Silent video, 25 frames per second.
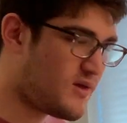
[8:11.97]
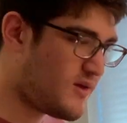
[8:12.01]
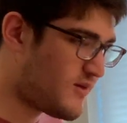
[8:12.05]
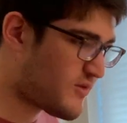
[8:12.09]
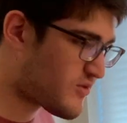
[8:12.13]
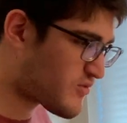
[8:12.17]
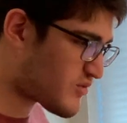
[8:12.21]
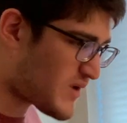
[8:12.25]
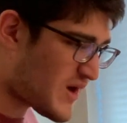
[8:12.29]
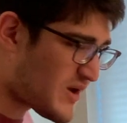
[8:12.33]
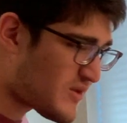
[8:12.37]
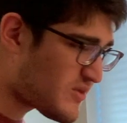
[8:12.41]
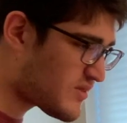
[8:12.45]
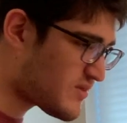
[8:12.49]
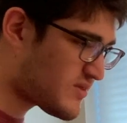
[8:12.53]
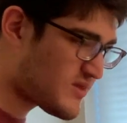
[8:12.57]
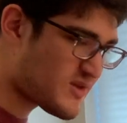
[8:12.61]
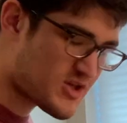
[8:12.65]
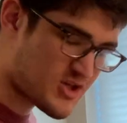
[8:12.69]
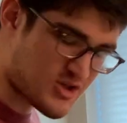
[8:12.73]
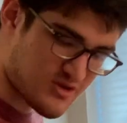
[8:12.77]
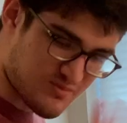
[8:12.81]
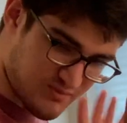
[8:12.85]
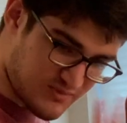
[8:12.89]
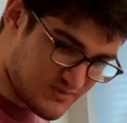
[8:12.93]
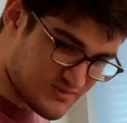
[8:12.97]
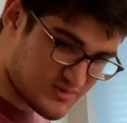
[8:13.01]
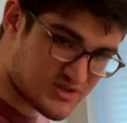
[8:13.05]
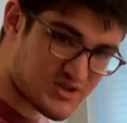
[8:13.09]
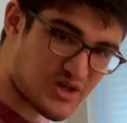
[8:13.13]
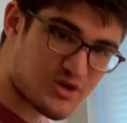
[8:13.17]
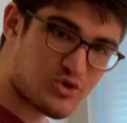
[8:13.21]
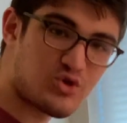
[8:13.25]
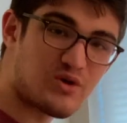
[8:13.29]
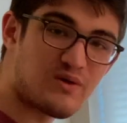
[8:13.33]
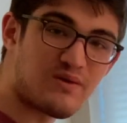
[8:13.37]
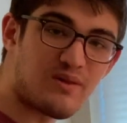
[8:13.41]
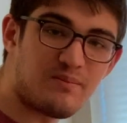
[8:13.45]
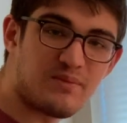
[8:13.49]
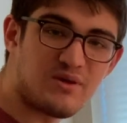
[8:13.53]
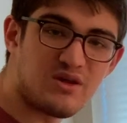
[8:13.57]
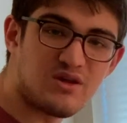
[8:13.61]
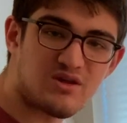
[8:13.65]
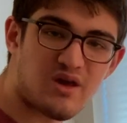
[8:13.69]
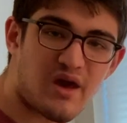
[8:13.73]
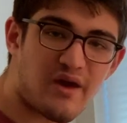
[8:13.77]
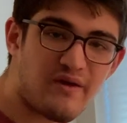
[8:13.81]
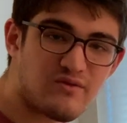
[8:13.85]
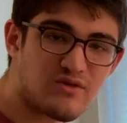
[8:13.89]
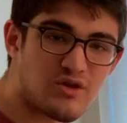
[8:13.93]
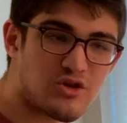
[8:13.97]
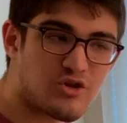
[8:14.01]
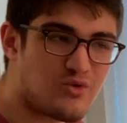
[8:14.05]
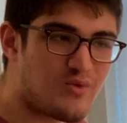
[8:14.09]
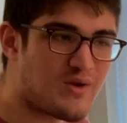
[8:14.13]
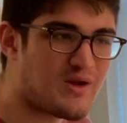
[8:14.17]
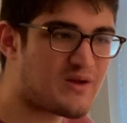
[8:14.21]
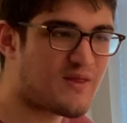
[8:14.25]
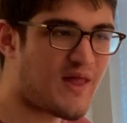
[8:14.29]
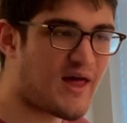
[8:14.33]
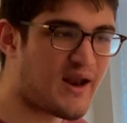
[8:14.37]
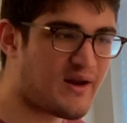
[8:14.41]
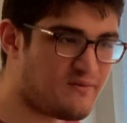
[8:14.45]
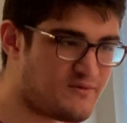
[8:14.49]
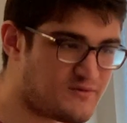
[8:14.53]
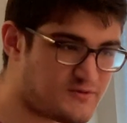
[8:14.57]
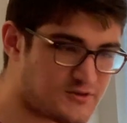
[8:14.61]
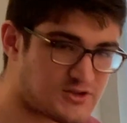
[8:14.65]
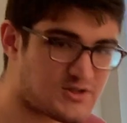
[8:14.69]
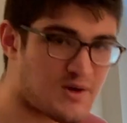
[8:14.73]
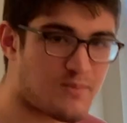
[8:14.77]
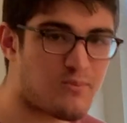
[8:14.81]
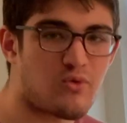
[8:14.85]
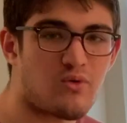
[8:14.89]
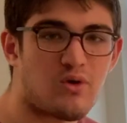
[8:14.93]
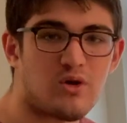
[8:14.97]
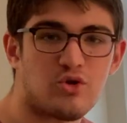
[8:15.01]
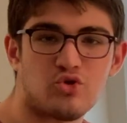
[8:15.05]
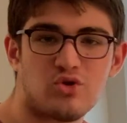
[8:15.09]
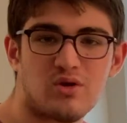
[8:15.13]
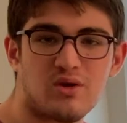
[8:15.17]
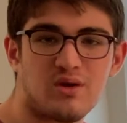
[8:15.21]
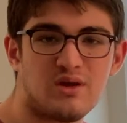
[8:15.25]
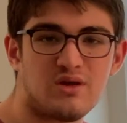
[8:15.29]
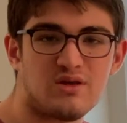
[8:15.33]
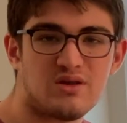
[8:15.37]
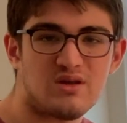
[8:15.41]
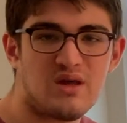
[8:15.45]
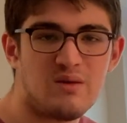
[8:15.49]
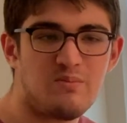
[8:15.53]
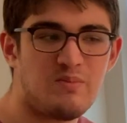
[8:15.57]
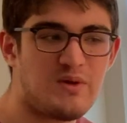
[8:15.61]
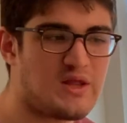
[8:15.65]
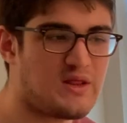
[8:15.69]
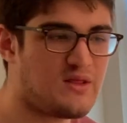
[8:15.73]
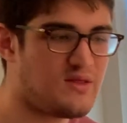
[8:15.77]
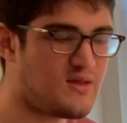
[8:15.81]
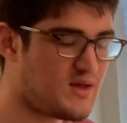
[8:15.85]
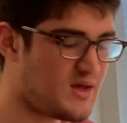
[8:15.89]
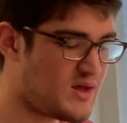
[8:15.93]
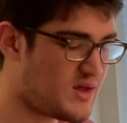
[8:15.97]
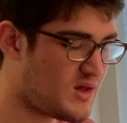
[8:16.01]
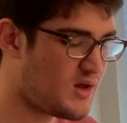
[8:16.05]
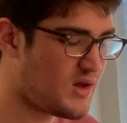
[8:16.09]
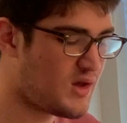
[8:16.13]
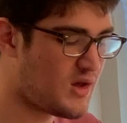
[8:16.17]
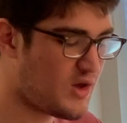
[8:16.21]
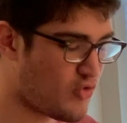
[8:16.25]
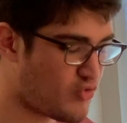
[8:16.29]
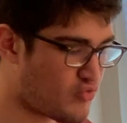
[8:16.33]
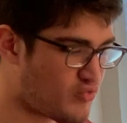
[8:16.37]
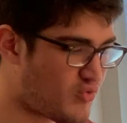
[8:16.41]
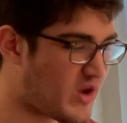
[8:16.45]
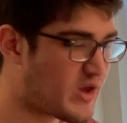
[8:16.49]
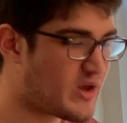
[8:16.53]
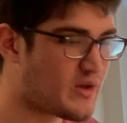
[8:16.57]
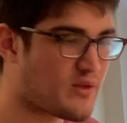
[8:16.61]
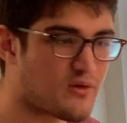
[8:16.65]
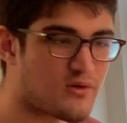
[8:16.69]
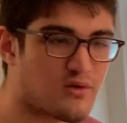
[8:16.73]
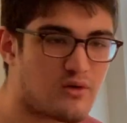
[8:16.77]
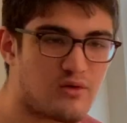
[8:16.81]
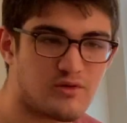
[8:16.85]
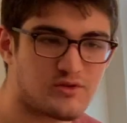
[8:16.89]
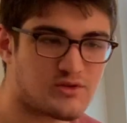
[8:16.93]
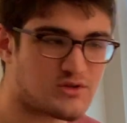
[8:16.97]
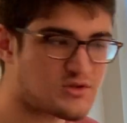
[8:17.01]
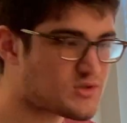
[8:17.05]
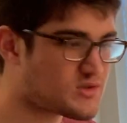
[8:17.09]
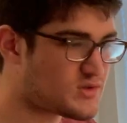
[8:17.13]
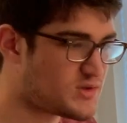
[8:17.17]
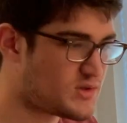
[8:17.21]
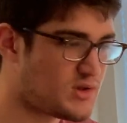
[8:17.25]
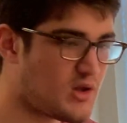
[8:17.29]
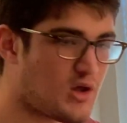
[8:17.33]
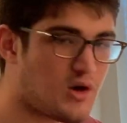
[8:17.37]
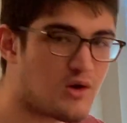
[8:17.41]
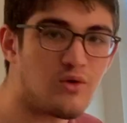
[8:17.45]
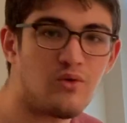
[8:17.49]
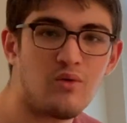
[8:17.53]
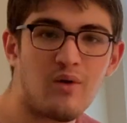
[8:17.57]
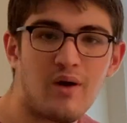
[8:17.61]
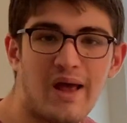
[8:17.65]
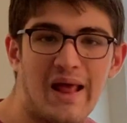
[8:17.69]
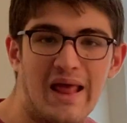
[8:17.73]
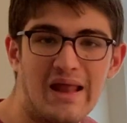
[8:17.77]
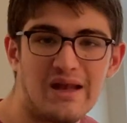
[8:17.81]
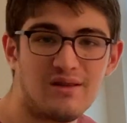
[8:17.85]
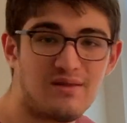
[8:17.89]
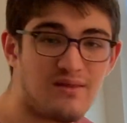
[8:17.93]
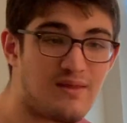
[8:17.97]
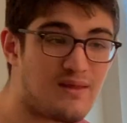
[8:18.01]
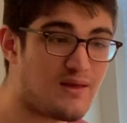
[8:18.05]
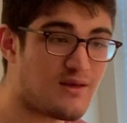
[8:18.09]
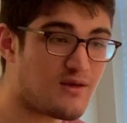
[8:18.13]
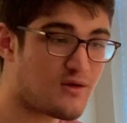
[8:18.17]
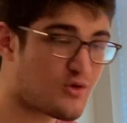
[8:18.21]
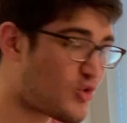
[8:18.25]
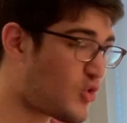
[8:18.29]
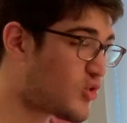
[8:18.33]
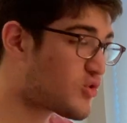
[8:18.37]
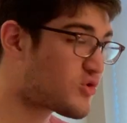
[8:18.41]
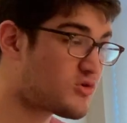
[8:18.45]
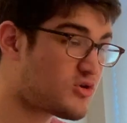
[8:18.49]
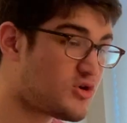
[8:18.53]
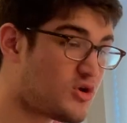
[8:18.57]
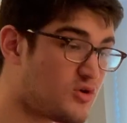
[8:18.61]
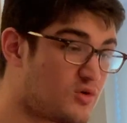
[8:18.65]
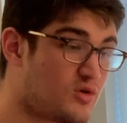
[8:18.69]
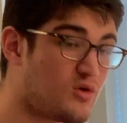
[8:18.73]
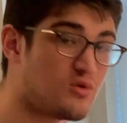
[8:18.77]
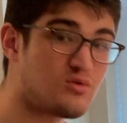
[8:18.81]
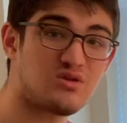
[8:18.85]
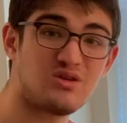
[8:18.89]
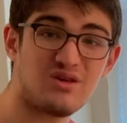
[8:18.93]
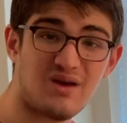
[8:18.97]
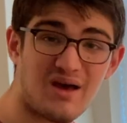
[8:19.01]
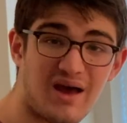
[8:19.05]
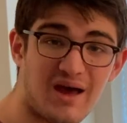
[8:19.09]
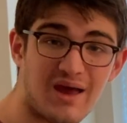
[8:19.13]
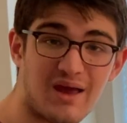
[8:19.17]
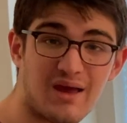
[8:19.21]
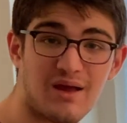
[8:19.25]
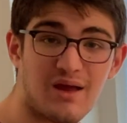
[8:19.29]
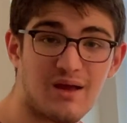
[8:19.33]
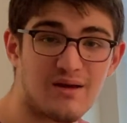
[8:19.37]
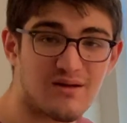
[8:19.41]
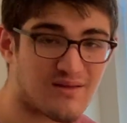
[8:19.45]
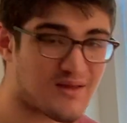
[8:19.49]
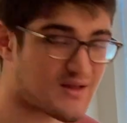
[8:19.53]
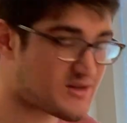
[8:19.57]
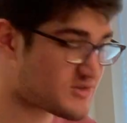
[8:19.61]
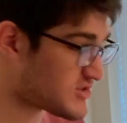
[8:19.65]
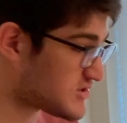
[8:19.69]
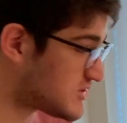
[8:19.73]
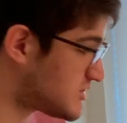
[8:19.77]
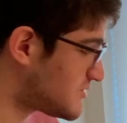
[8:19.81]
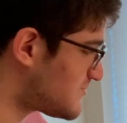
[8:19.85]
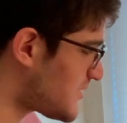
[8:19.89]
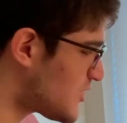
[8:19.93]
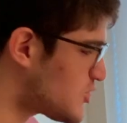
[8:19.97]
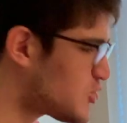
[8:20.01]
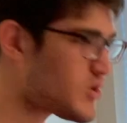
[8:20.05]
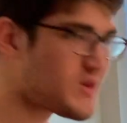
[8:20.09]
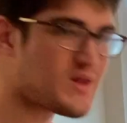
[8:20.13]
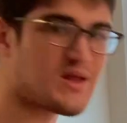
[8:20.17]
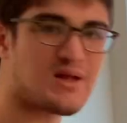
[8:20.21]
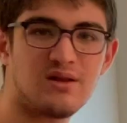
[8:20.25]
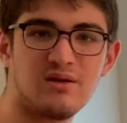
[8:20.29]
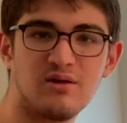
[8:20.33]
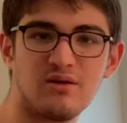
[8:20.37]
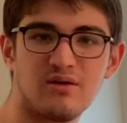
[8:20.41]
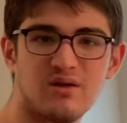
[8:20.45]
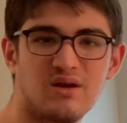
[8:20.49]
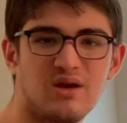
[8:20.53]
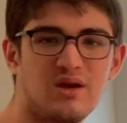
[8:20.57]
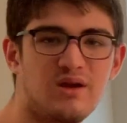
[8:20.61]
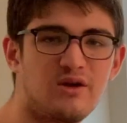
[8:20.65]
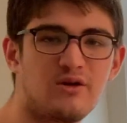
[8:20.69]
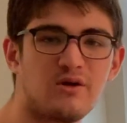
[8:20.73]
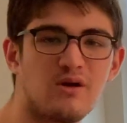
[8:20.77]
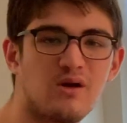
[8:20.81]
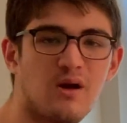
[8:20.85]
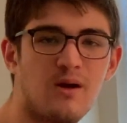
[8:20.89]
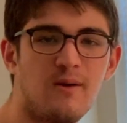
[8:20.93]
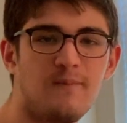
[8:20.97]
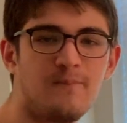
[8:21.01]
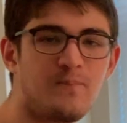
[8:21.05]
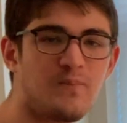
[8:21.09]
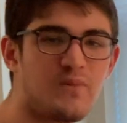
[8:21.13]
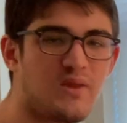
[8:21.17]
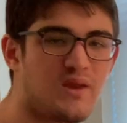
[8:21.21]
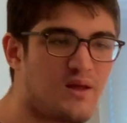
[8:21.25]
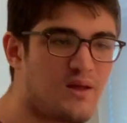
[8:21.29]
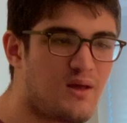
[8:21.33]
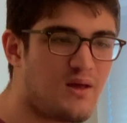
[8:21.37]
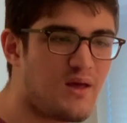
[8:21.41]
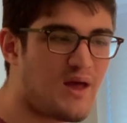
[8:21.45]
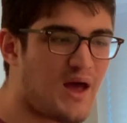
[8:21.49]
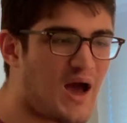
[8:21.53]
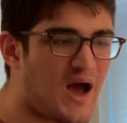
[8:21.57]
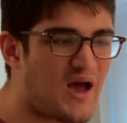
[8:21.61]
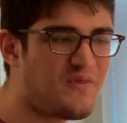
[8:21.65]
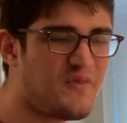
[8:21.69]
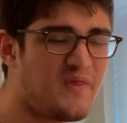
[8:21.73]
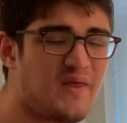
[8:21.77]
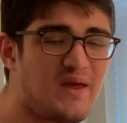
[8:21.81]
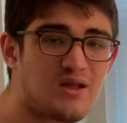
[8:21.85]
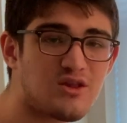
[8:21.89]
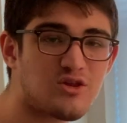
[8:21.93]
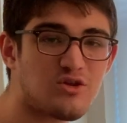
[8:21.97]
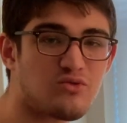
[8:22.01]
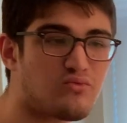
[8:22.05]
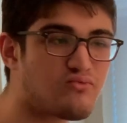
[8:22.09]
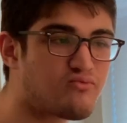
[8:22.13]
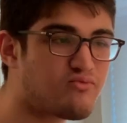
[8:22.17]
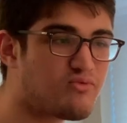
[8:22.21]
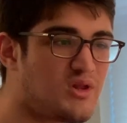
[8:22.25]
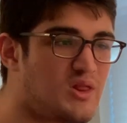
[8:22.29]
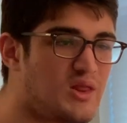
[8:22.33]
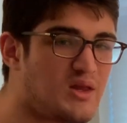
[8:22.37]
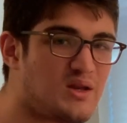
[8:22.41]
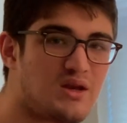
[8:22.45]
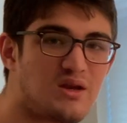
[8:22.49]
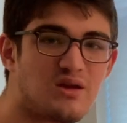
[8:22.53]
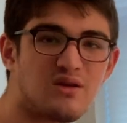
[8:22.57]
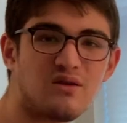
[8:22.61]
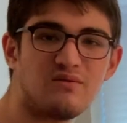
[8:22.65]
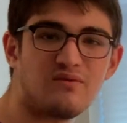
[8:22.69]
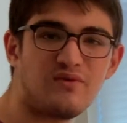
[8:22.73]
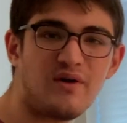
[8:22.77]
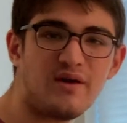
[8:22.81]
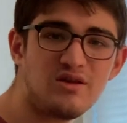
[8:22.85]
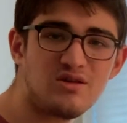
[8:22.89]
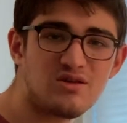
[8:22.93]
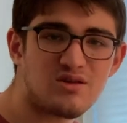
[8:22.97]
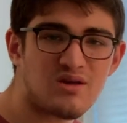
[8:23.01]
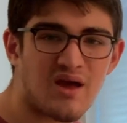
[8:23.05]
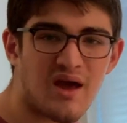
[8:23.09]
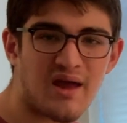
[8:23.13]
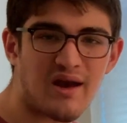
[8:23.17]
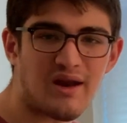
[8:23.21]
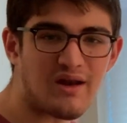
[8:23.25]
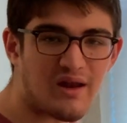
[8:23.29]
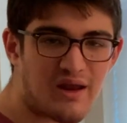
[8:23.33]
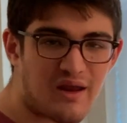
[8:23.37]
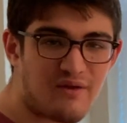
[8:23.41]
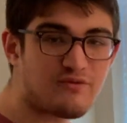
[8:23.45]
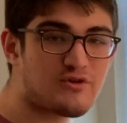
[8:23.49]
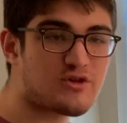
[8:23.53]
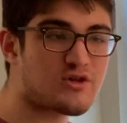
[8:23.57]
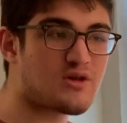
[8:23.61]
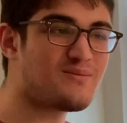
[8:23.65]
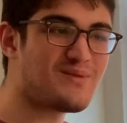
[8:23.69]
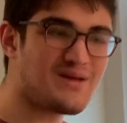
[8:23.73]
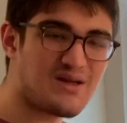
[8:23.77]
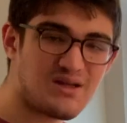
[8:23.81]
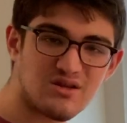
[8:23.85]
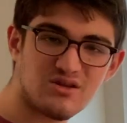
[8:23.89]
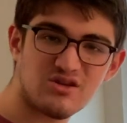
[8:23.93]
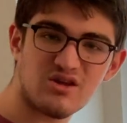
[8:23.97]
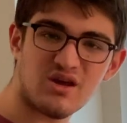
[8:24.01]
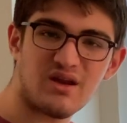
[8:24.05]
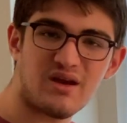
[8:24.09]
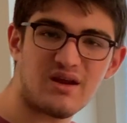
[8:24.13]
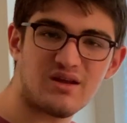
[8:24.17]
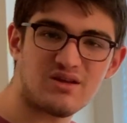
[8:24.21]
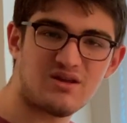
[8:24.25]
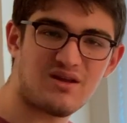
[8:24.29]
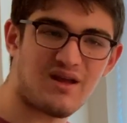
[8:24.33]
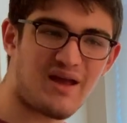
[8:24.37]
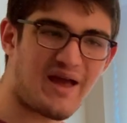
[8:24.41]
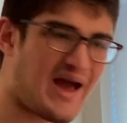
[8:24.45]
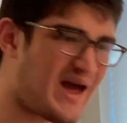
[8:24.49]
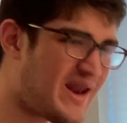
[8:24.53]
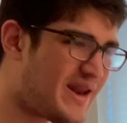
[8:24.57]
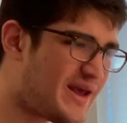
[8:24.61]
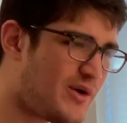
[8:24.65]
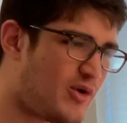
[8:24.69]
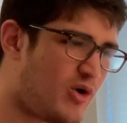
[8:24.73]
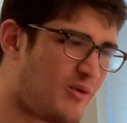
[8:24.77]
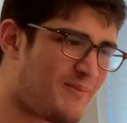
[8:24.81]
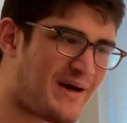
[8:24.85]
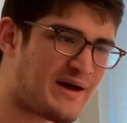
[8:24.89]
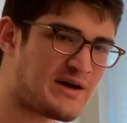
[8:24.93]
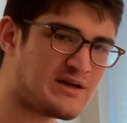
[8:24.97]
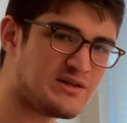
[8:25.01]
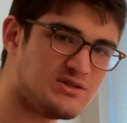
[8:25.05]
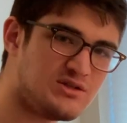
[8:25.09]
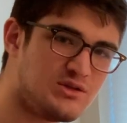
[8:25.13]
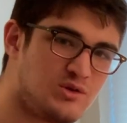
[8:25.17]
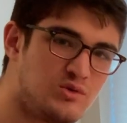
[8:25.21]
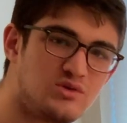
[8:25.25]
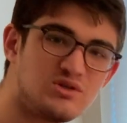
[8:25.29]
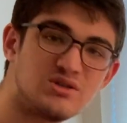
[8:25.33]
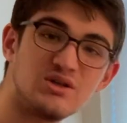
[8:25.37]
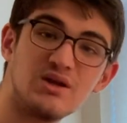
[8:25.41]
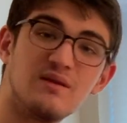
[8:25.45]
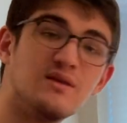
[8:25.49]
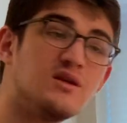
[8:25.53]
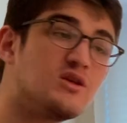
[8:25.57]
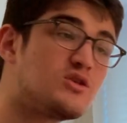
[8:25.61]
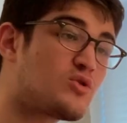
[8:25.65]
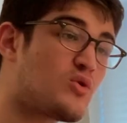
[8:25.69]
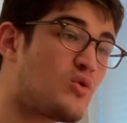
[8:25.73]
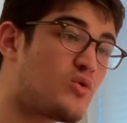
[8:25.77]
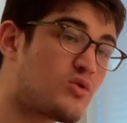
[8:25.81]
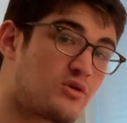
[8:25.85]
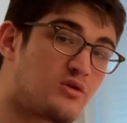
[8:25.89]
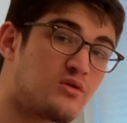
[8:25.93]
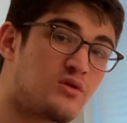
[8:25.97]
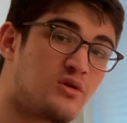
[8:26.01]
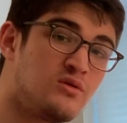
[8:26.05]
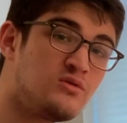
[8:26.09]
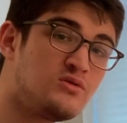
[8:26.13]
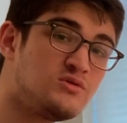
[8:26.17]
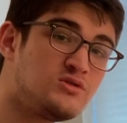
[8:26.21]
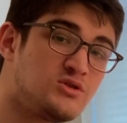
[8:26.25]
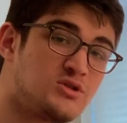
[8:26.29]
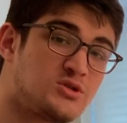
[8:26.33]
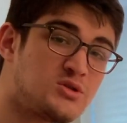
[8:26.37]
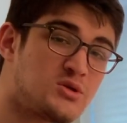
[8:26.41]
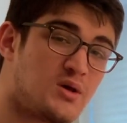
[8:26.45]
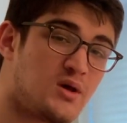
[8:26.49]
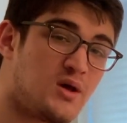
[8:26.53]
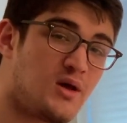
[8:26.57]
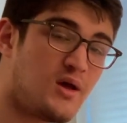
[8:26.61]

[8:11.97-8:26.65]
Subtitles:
Throughout this section of the piece, Ives is doing a lot of separation. He's keeping the regular notes low and the quarter tone notes high, and that's especially clear here. I think it's a really neat device, and it gives some insight as to how to go about using these chord tones